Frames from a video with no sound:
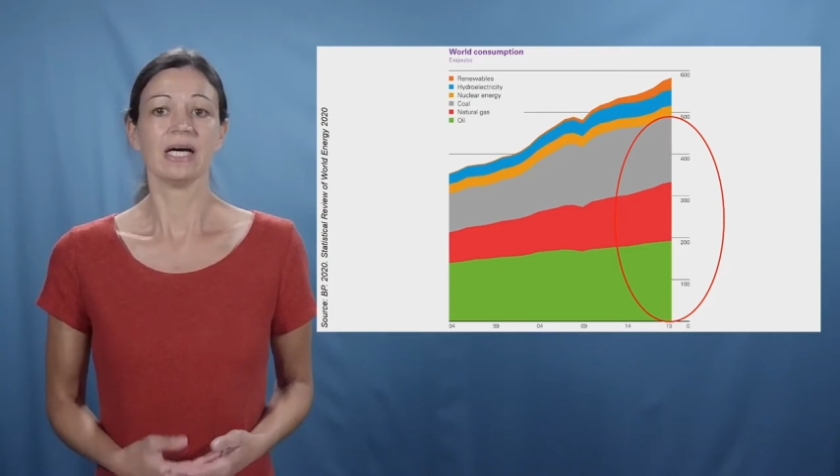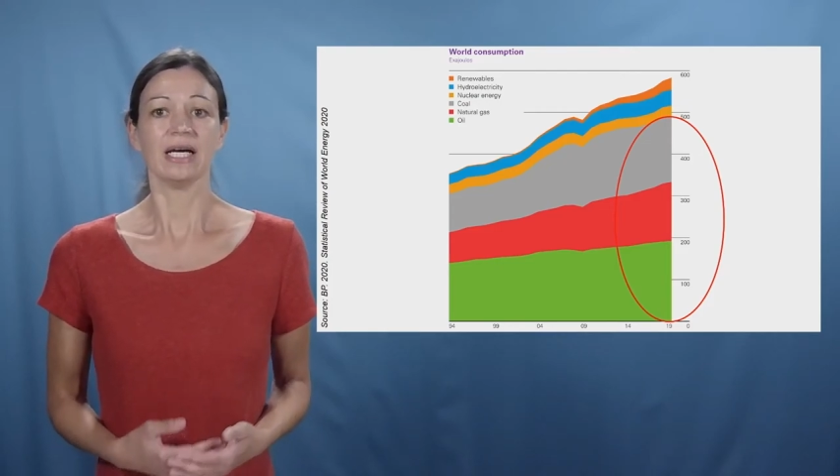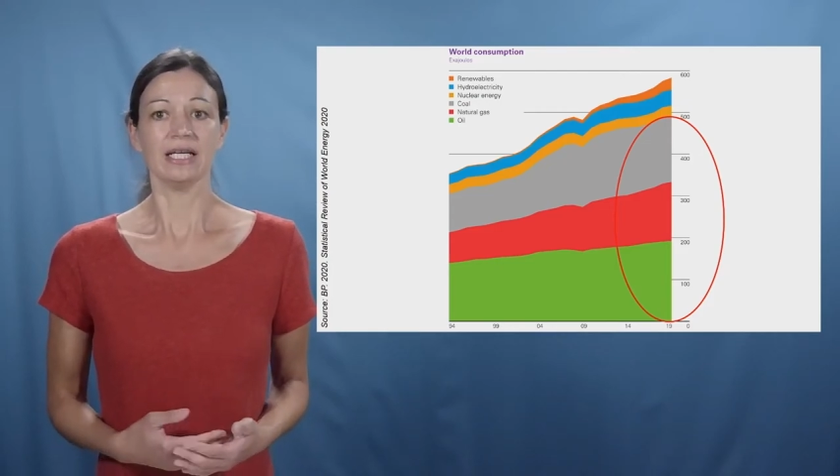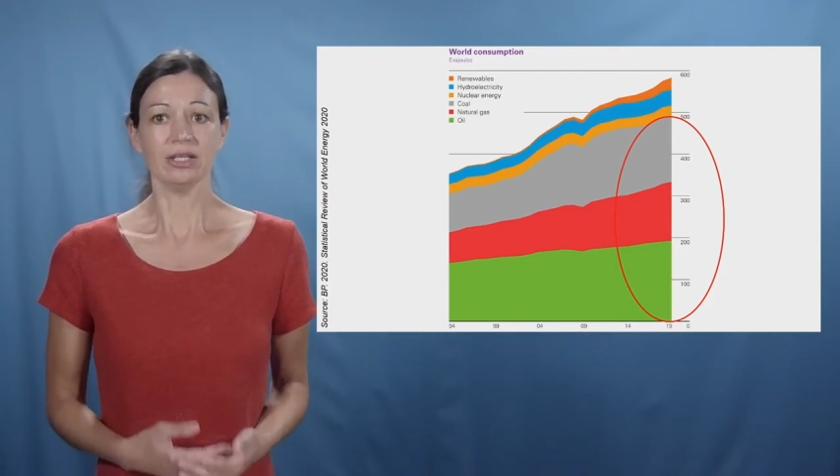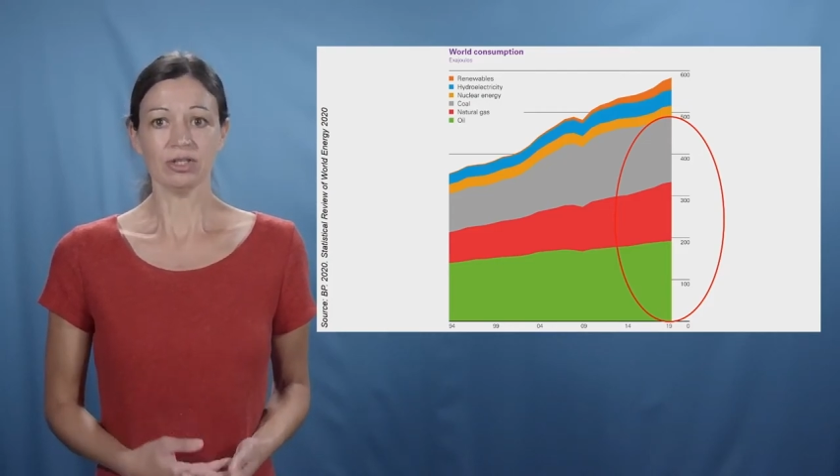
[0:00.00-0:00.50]

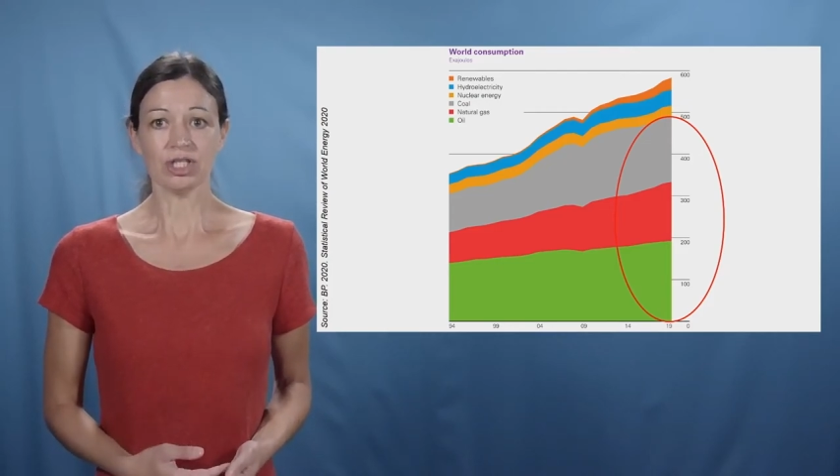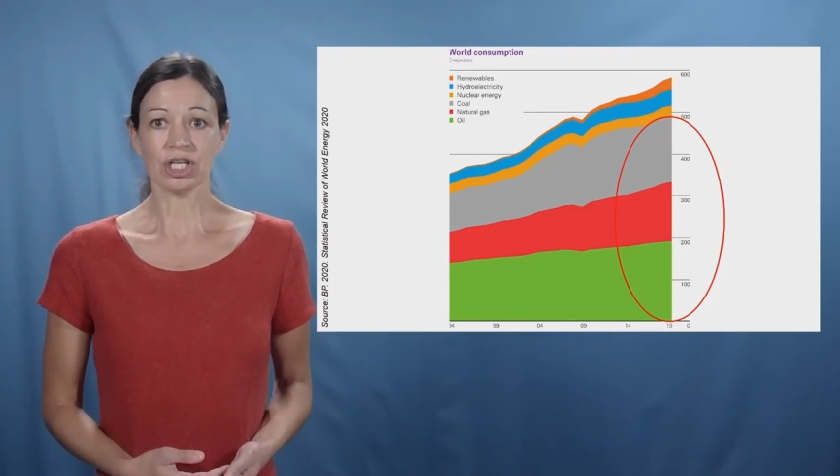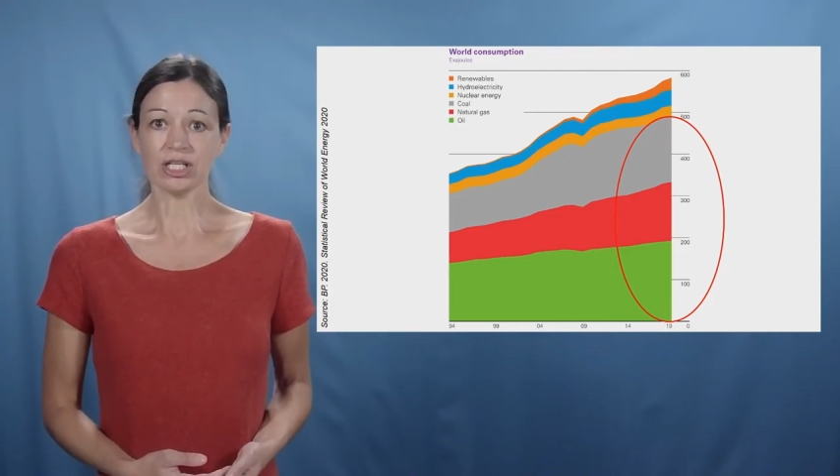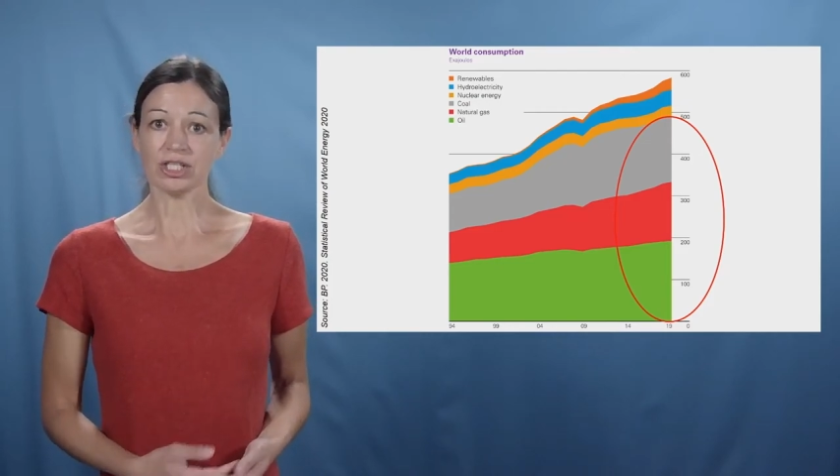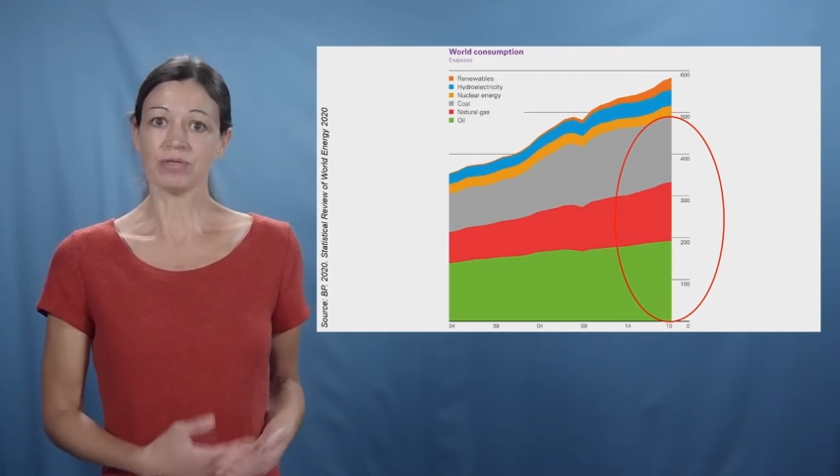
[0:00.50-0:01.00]
in
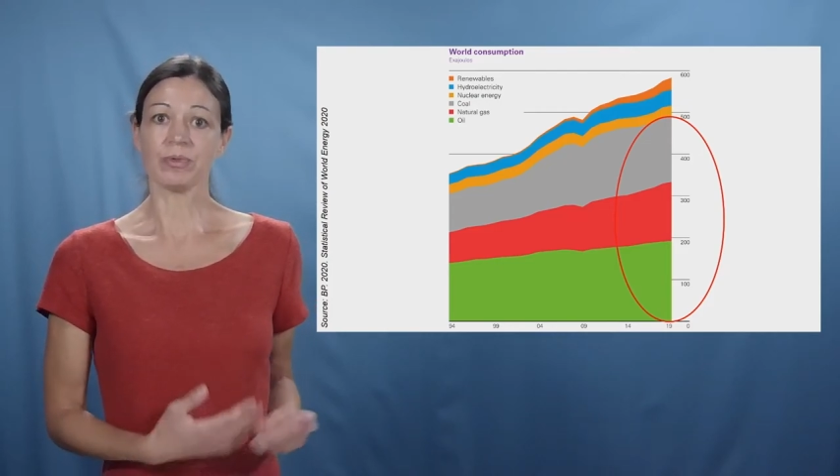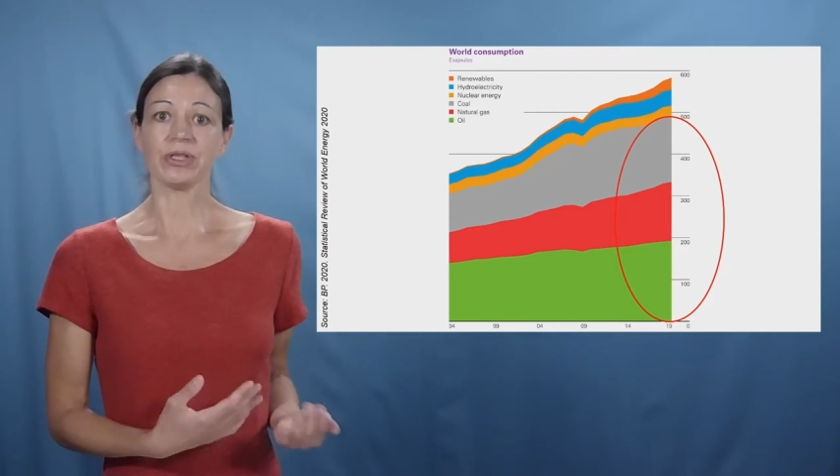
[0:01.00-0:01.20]
conjunction with